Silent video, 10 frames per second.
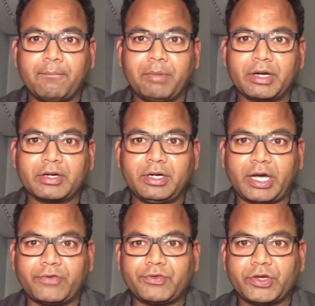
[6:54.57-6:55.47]
but
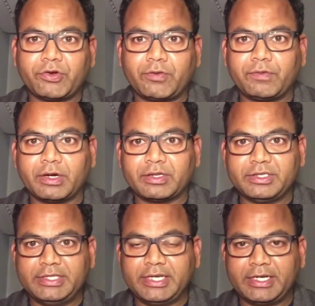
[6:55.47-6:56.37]
last year onwards
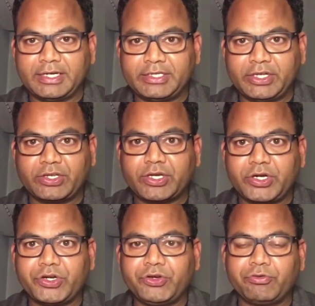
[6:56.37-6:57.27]
they
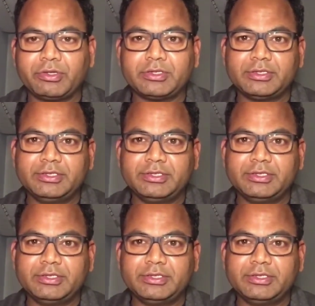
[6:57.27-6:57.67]
discontinued